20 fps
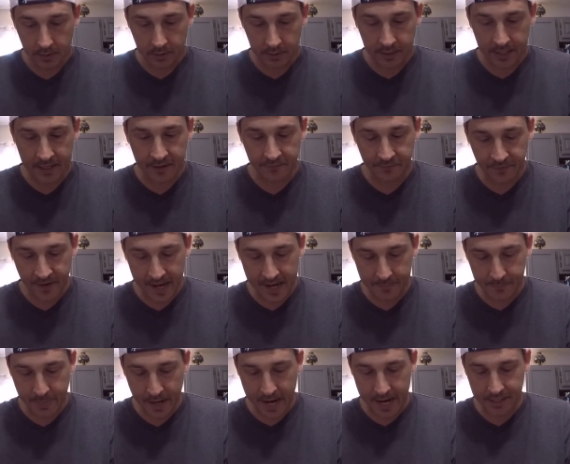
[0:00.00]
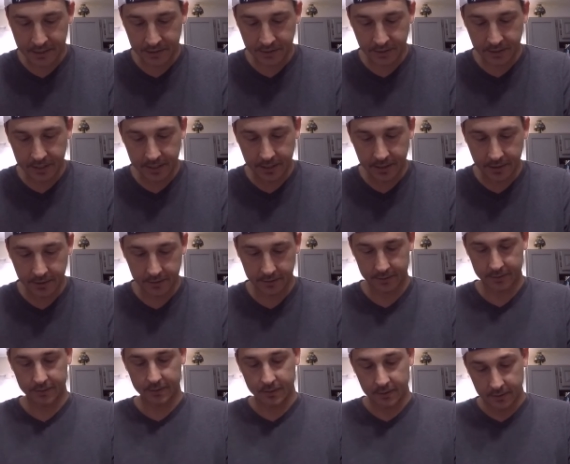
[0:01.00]
Got a fat bastard here,
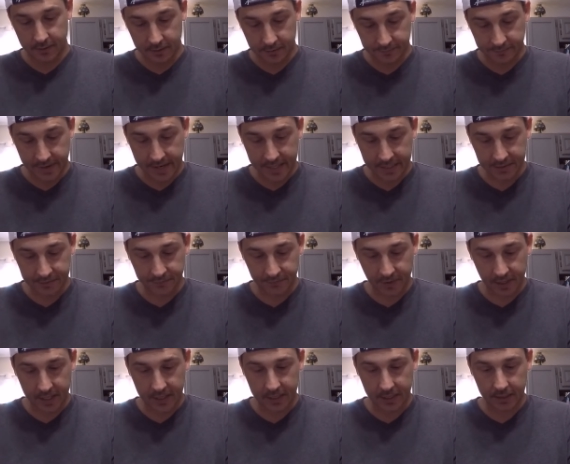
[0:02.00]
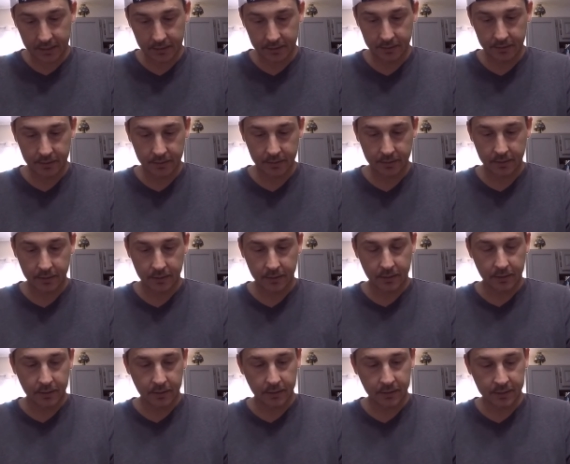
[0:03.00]
Fast Freddy.
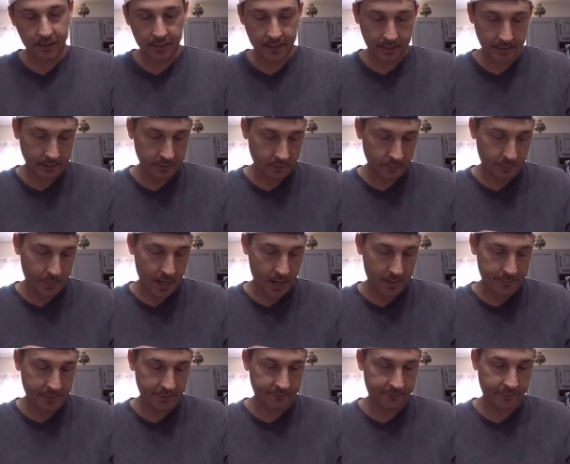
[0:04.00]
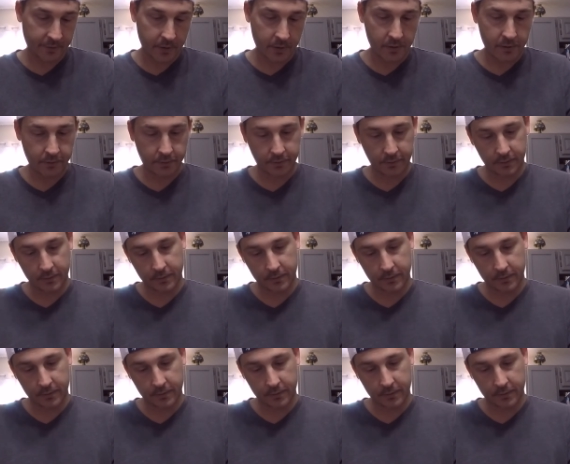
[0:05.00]
Looks like a little popping frog.